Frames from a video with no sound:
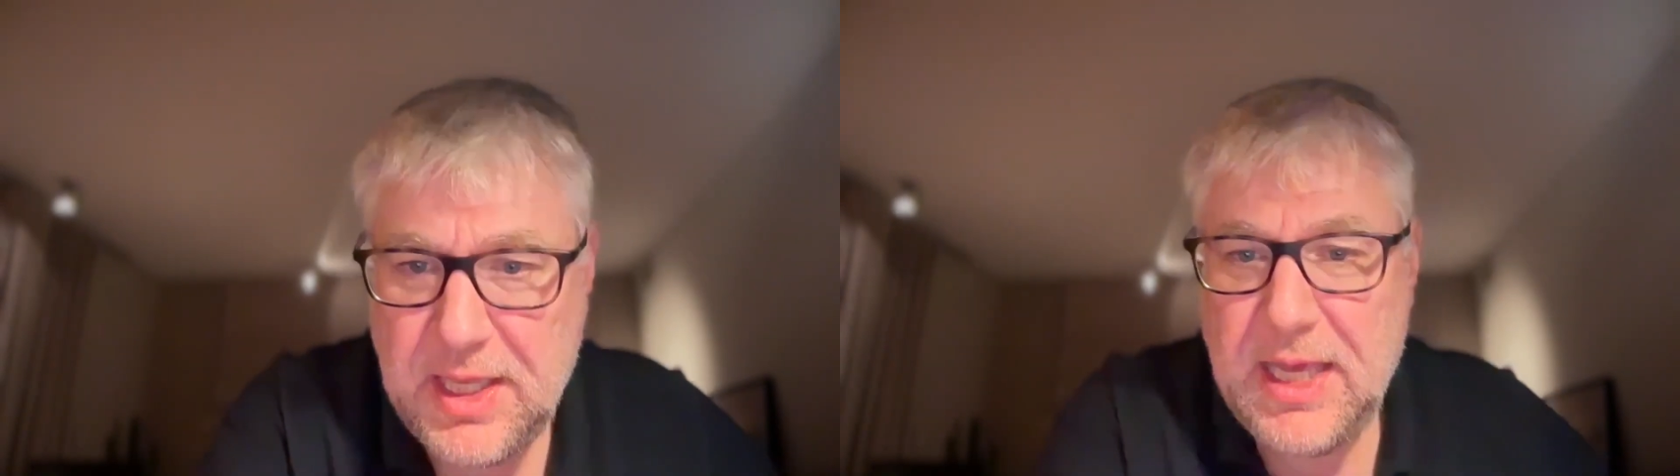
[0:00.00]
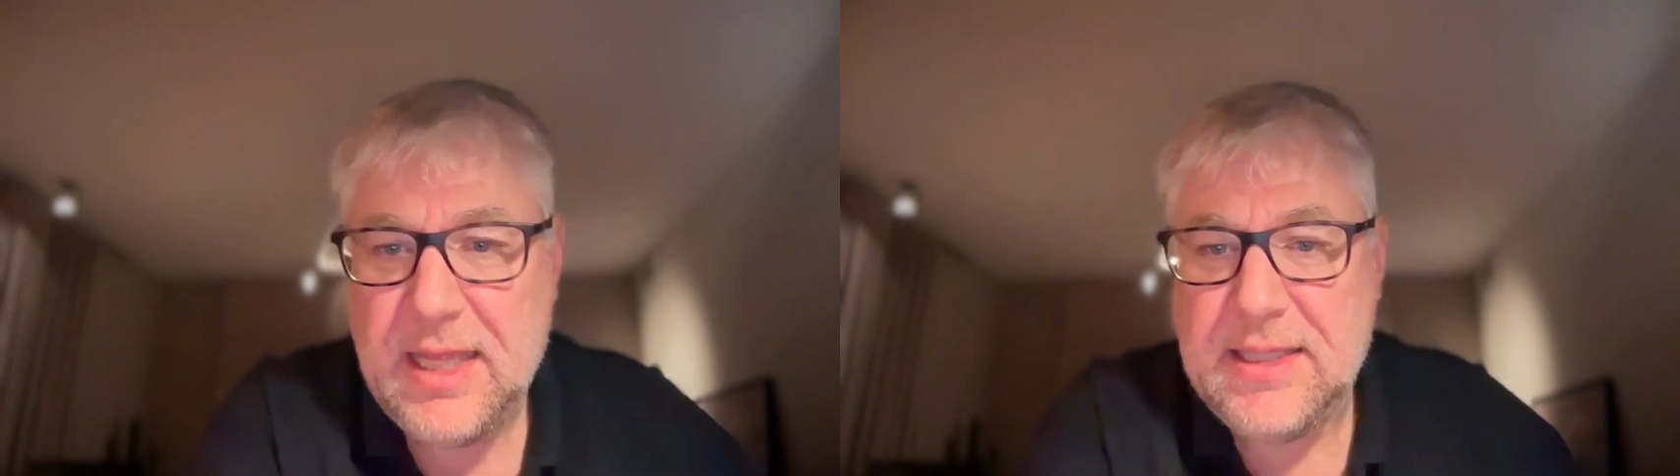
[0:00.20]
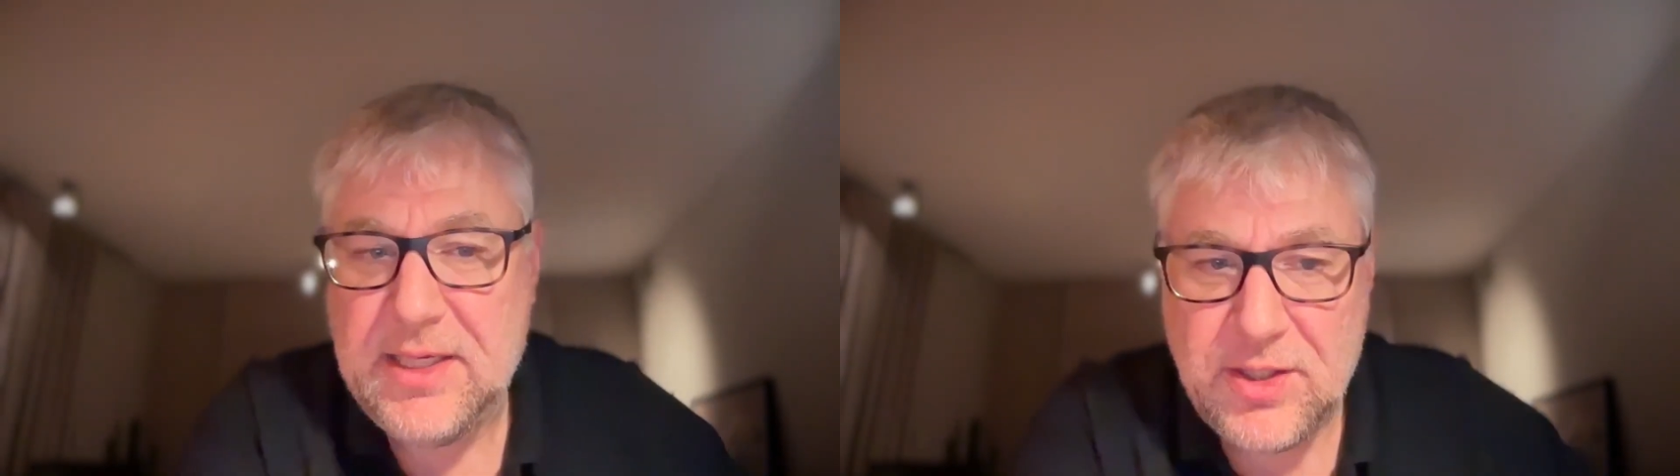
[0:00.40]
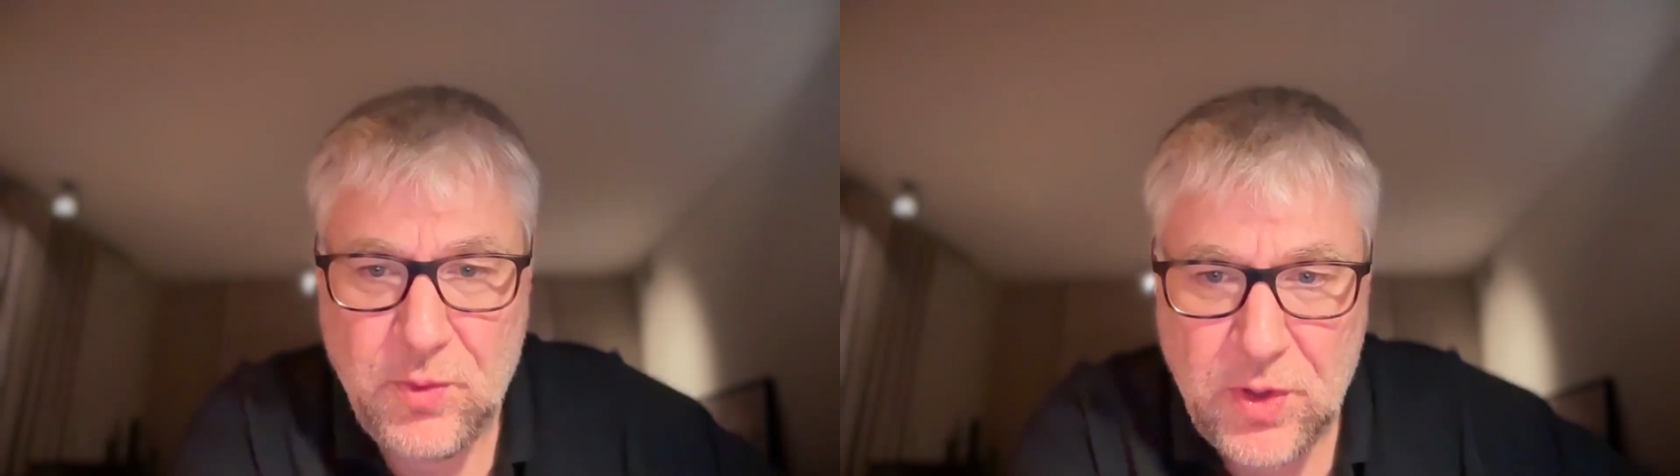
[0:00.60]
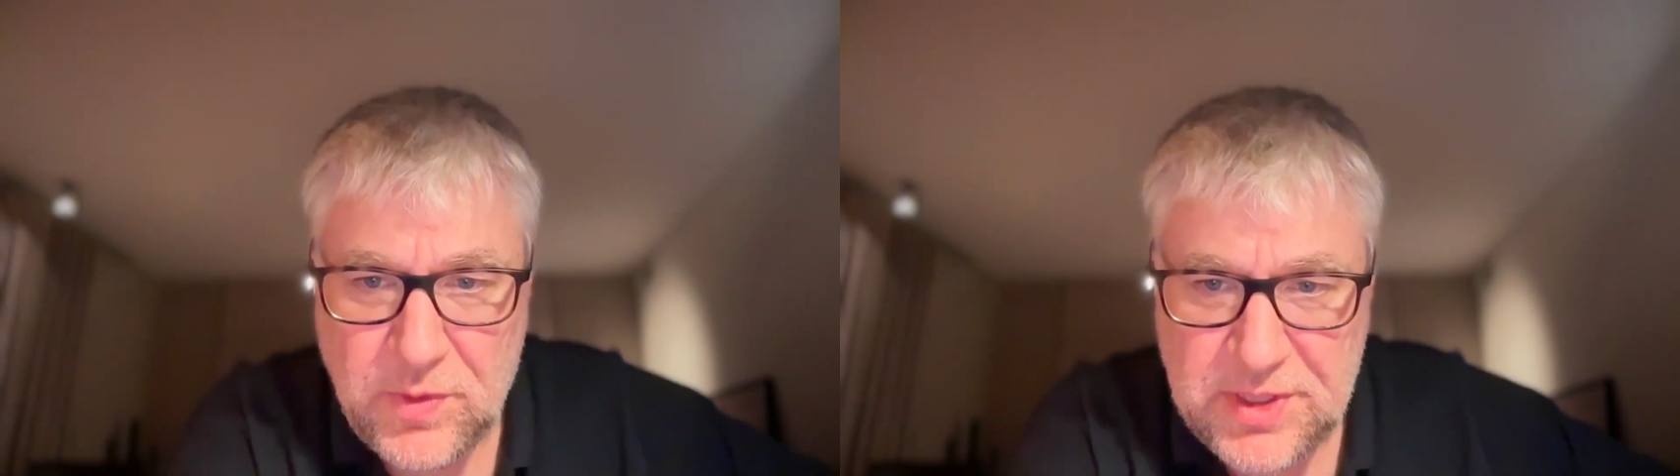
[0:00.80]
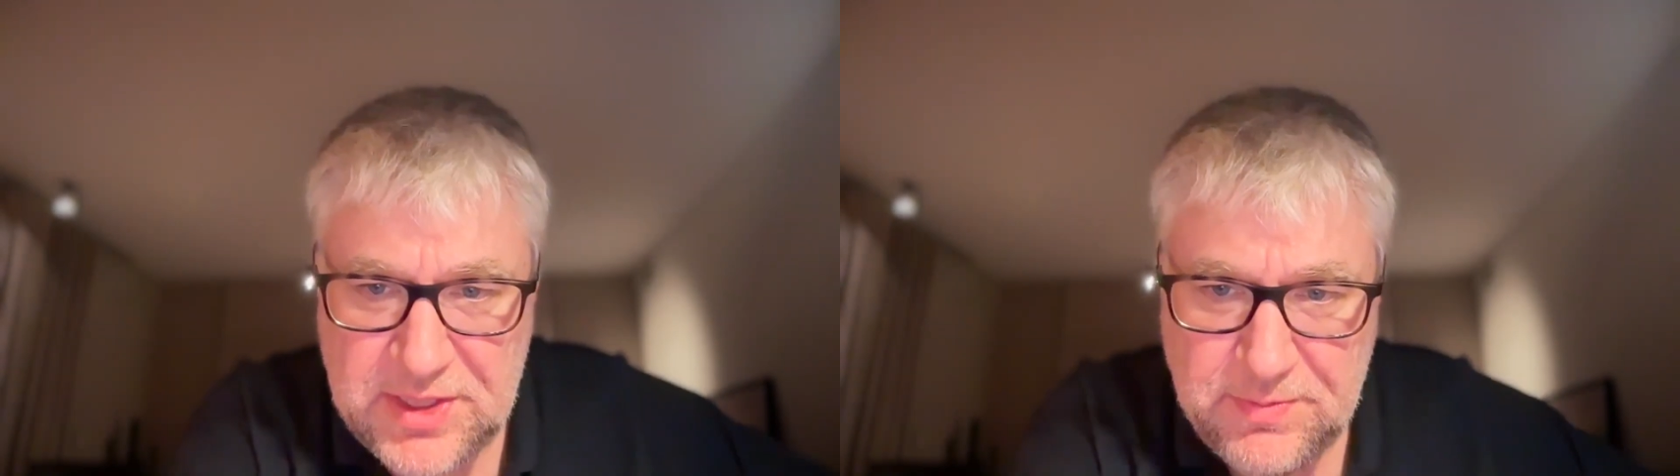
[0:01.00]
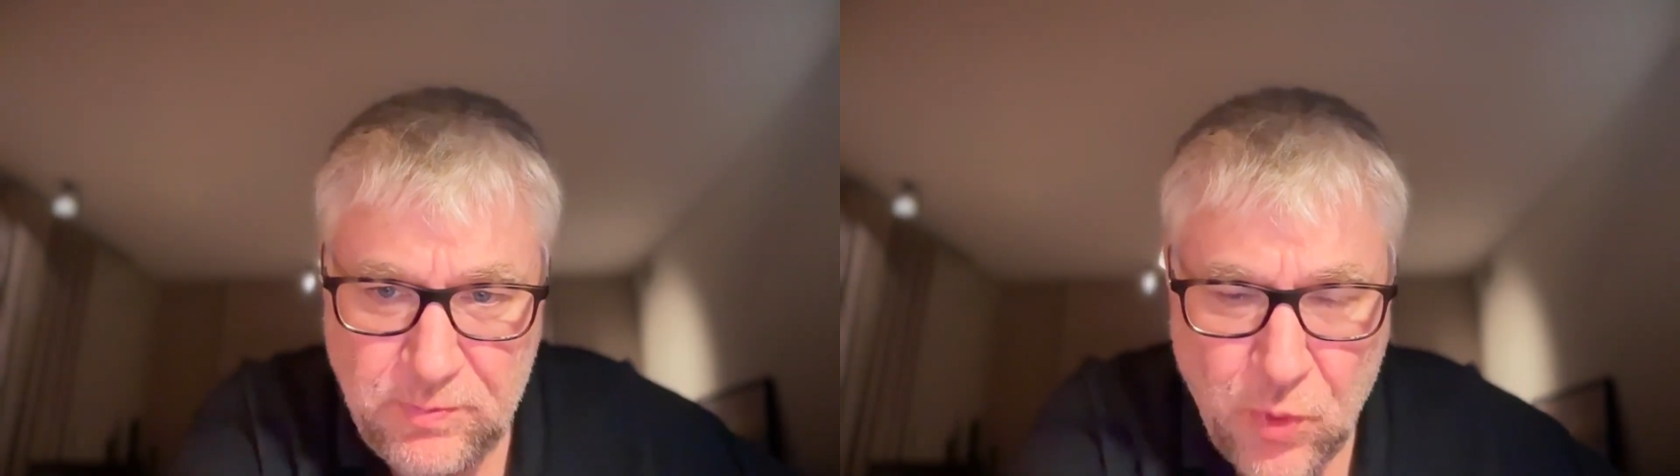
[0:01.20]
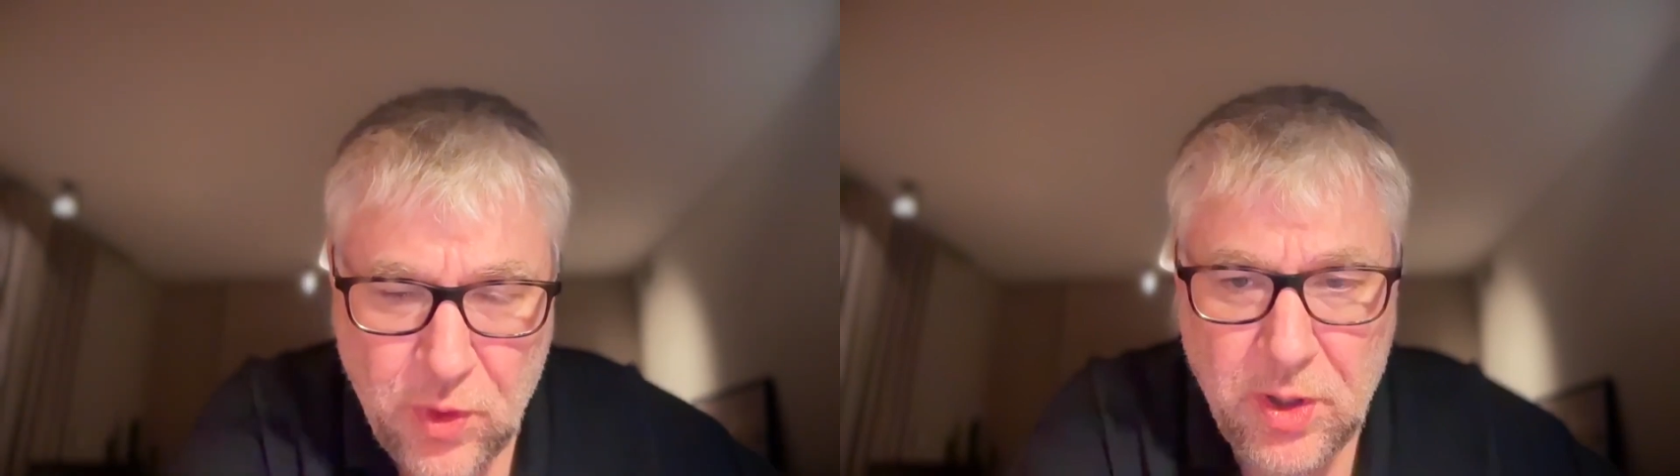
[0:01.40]
and the other one was
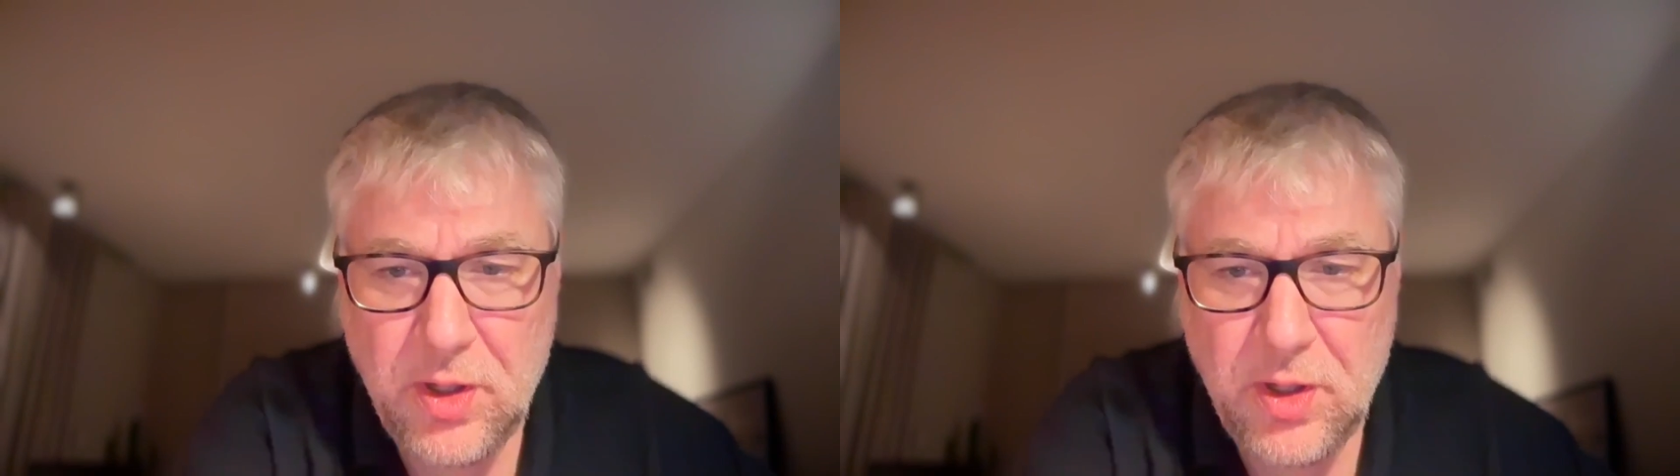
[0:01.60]
more